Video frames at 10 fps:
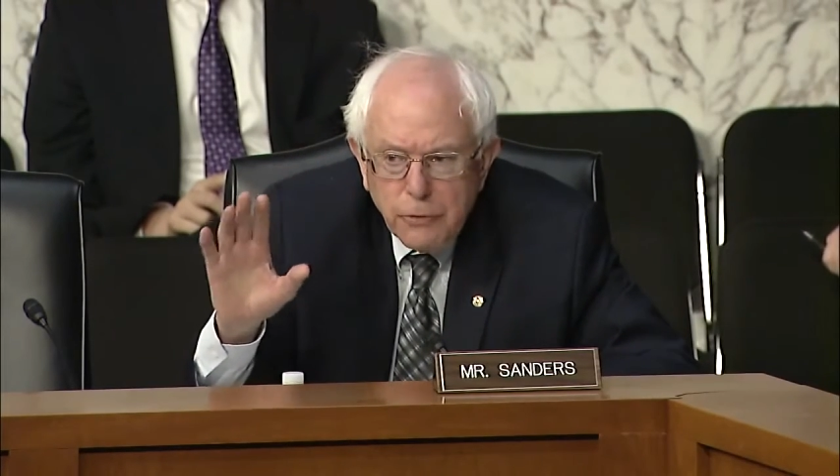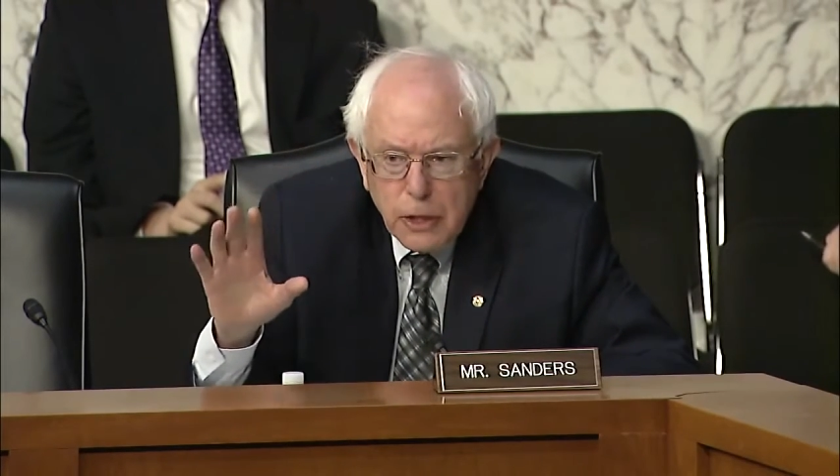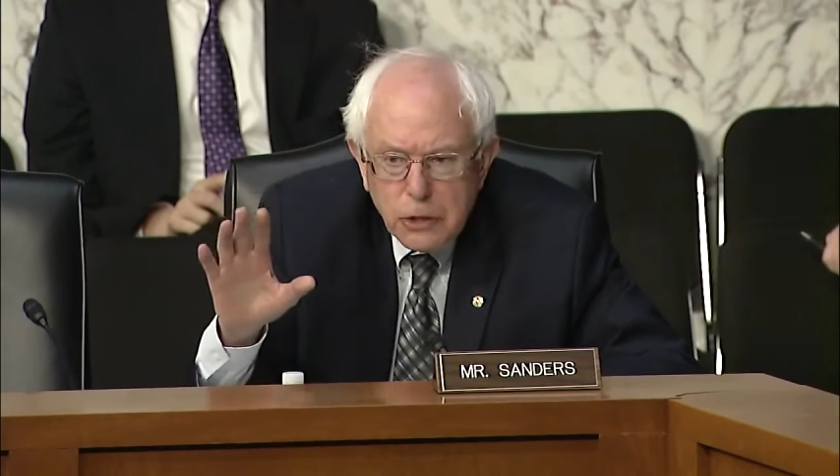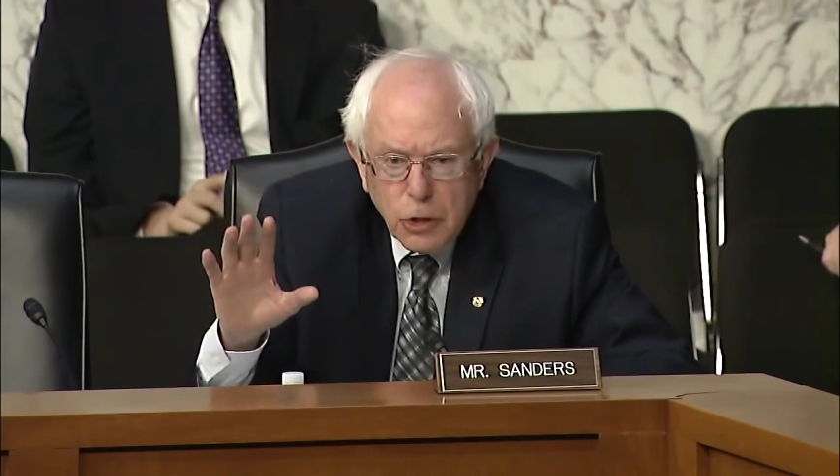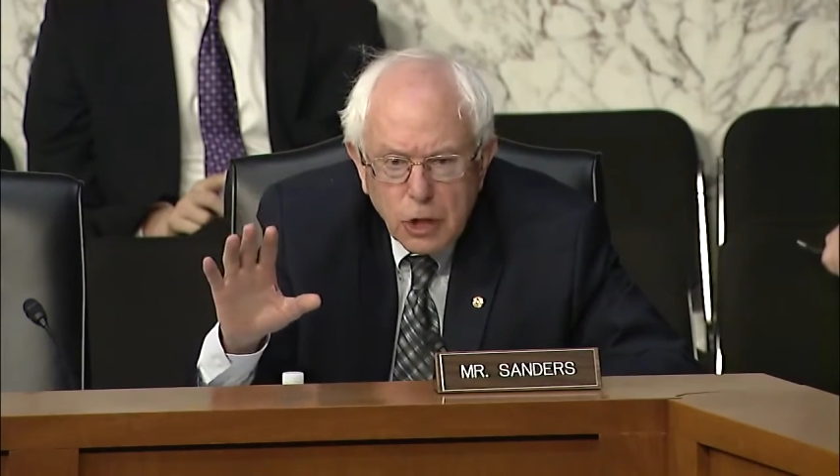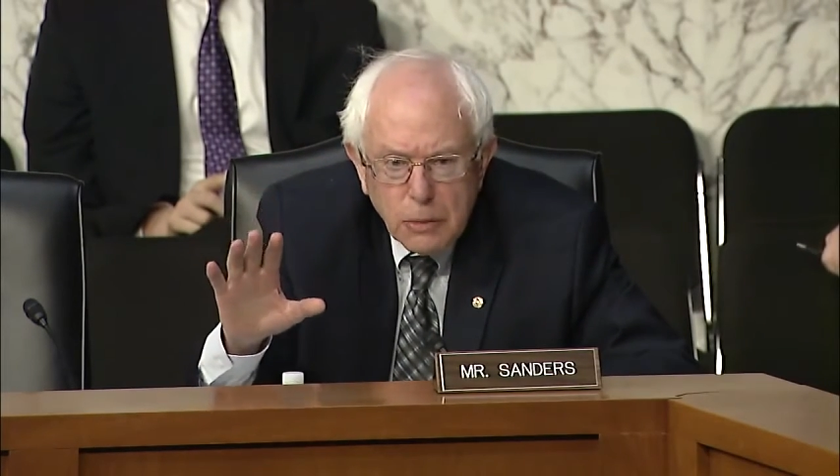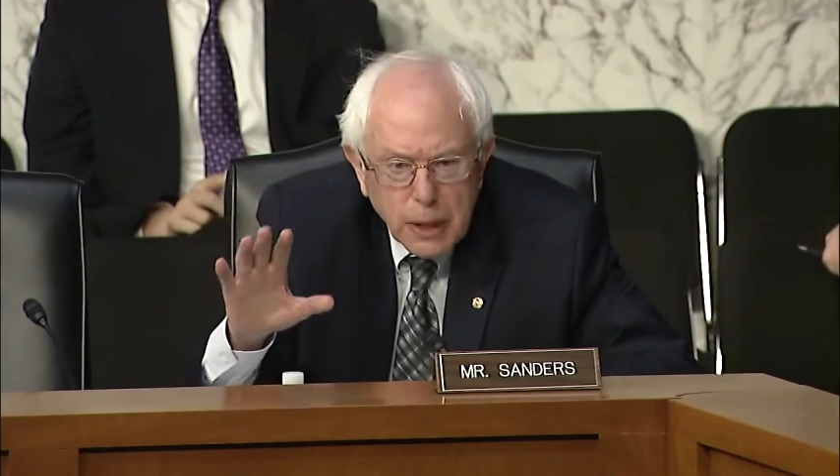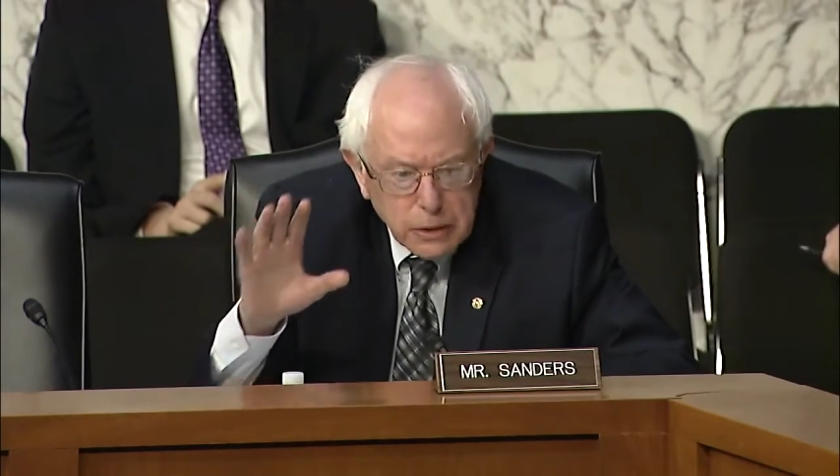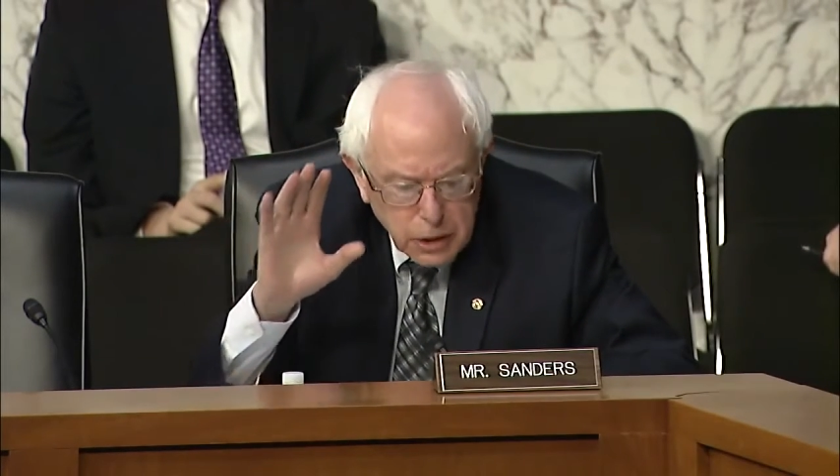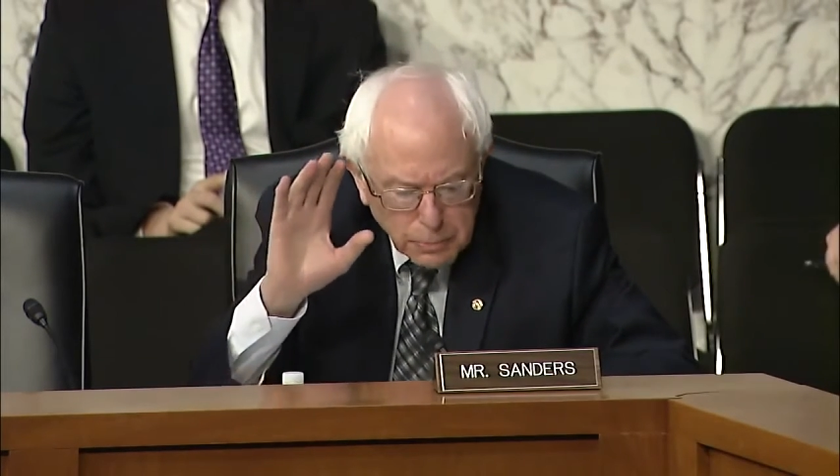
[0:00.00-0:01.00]
friends talk
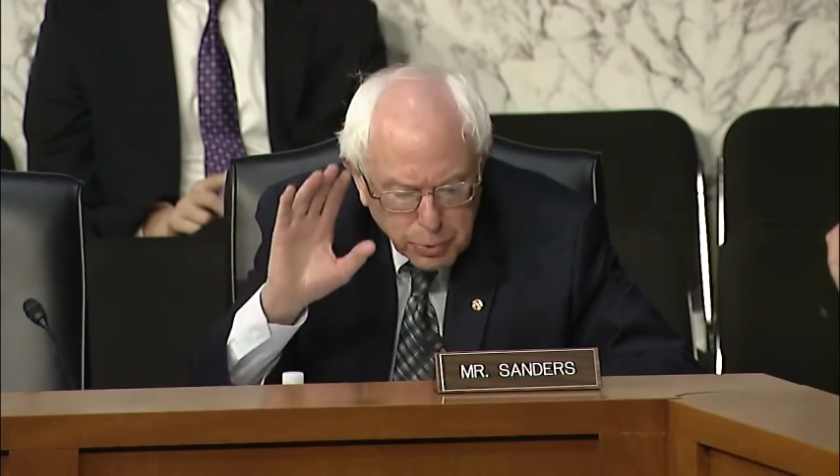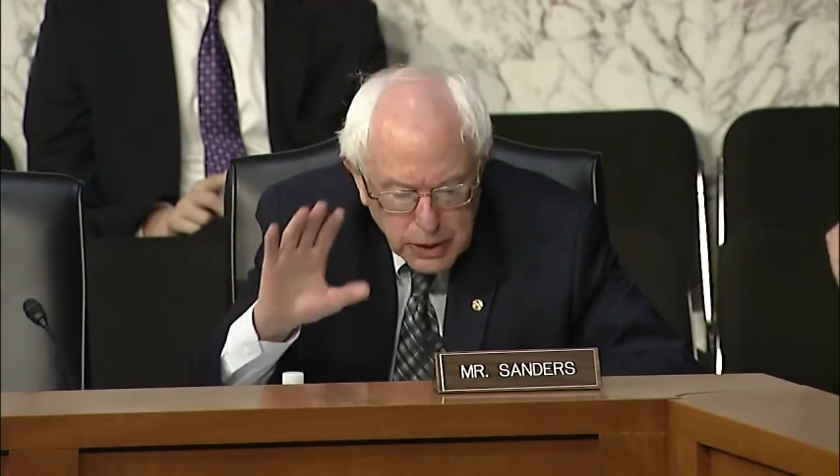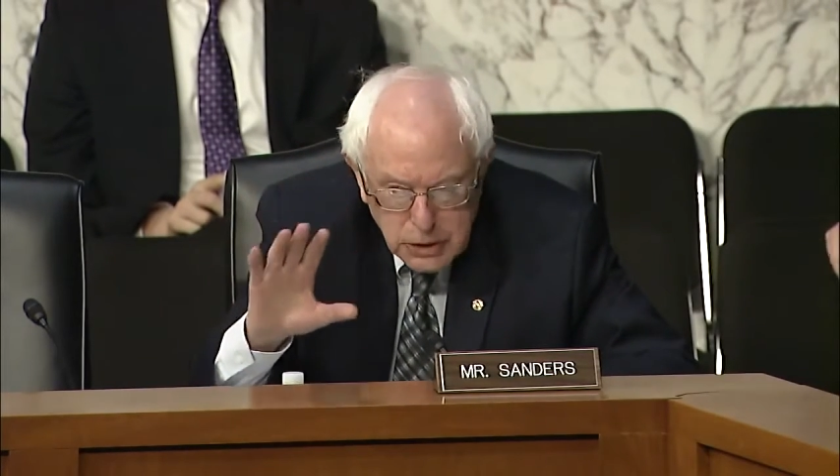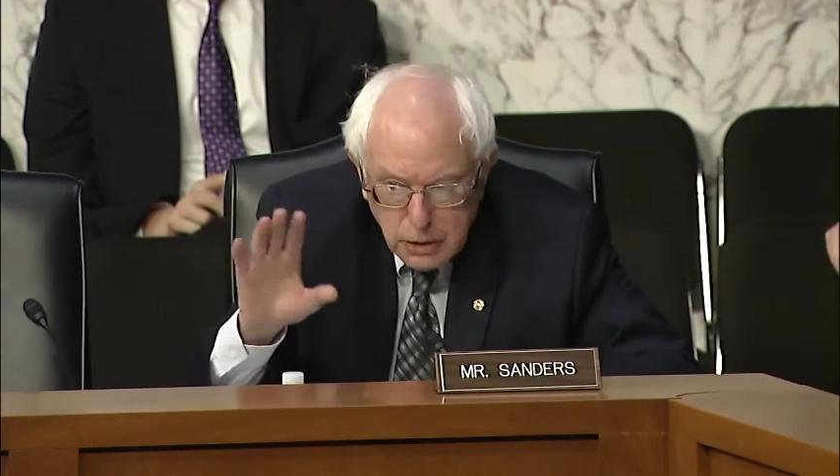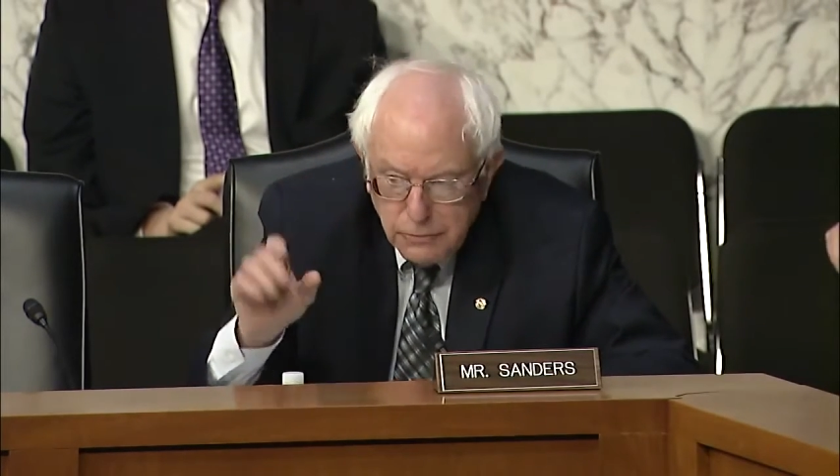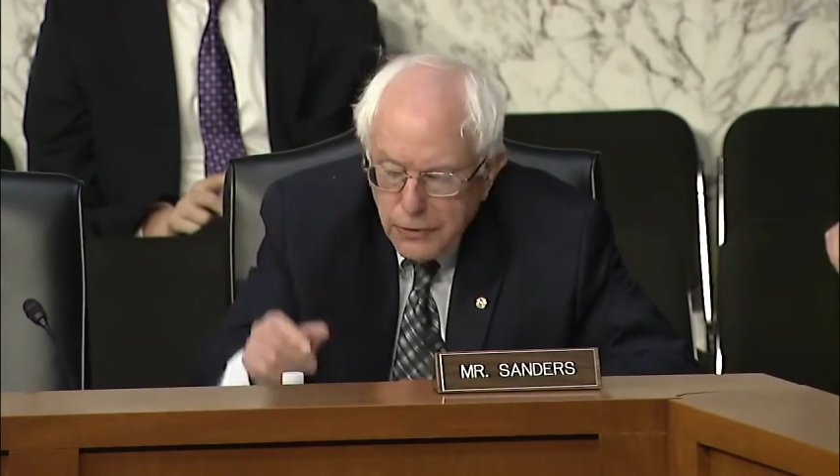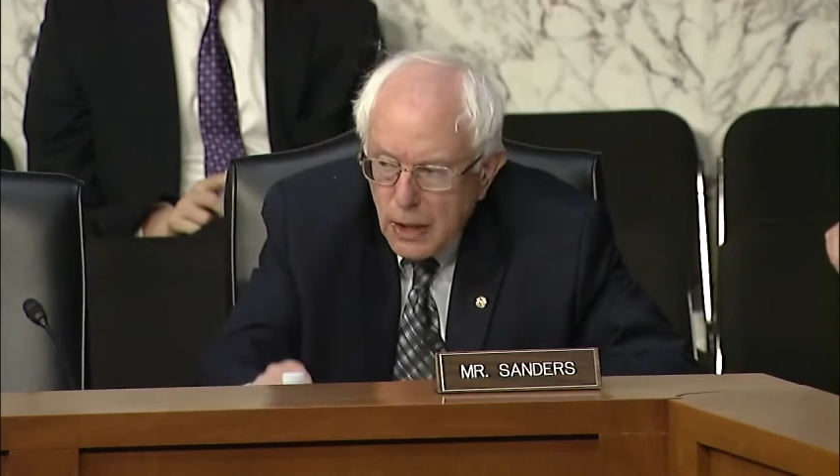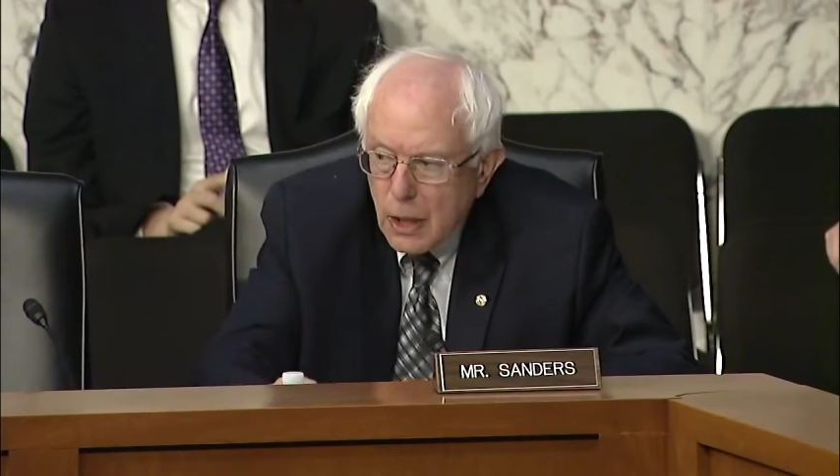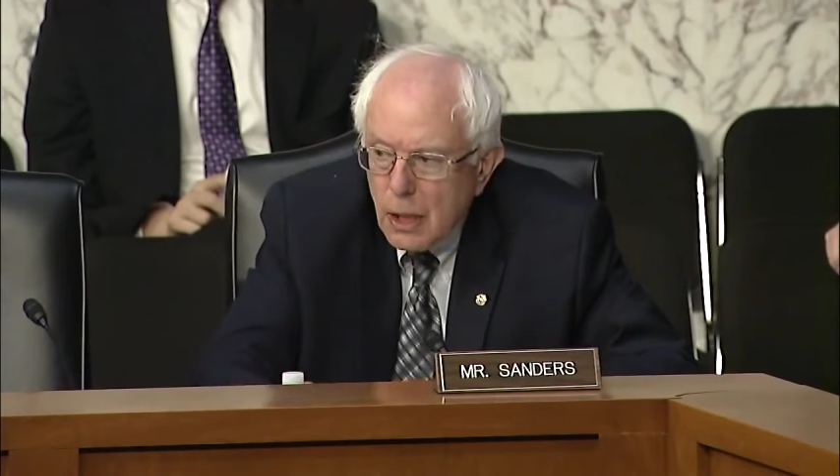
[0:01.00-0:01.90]
about the oppressive